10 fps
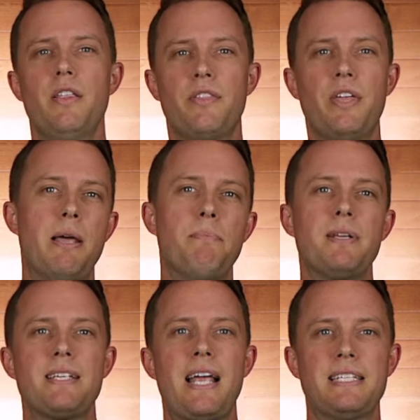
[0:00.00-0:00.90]
the
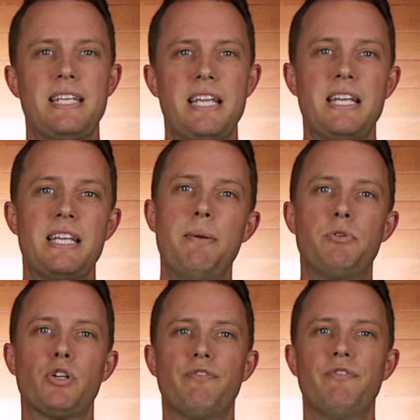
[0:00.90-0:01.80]
Nimbus 19
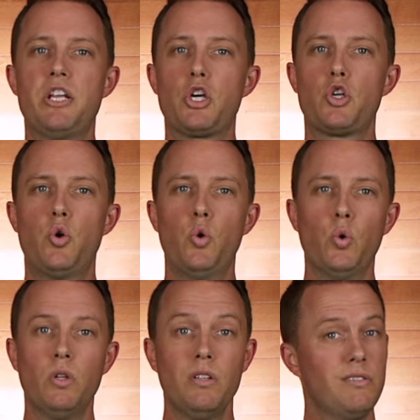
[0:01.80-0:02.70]
keeps your feet
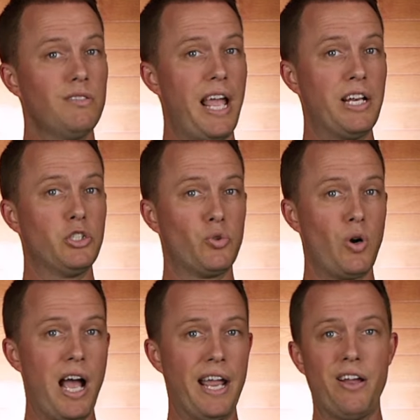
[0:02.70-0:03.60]
cool and
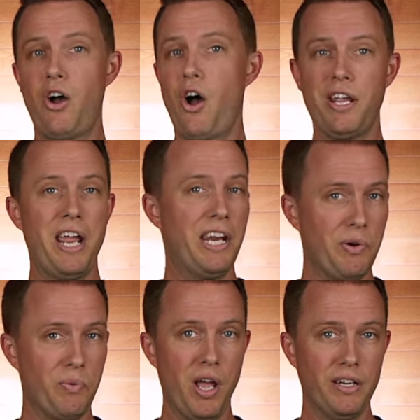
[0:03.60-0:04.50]
dry on
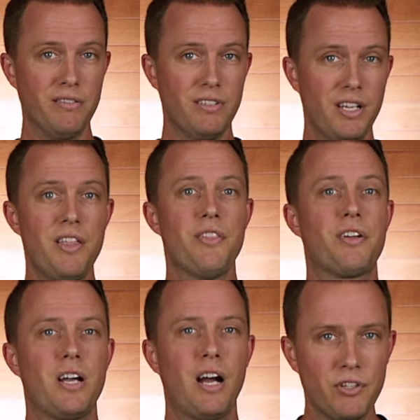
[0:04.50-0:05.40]
any run. The
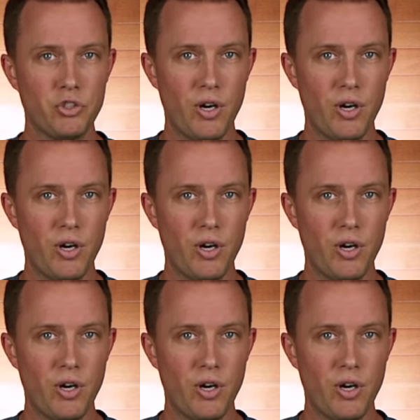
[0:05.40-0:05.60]
Comfort